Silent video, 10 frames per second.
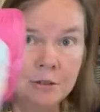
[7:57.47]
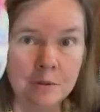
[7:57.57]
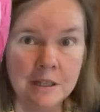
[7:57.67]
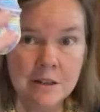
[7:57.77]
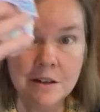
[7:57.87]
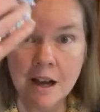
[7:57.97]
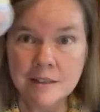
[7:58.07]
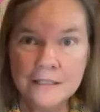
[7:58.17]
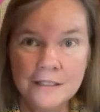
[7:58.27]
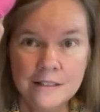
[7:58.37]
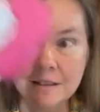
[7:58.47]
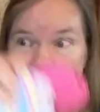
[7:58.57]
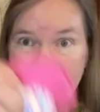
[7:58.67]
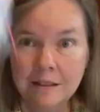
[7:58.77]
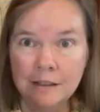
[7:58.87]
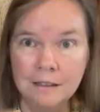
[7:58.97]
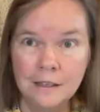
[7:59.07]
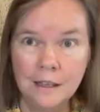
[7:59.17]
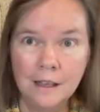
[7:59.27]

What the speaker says: Here we go, cotton.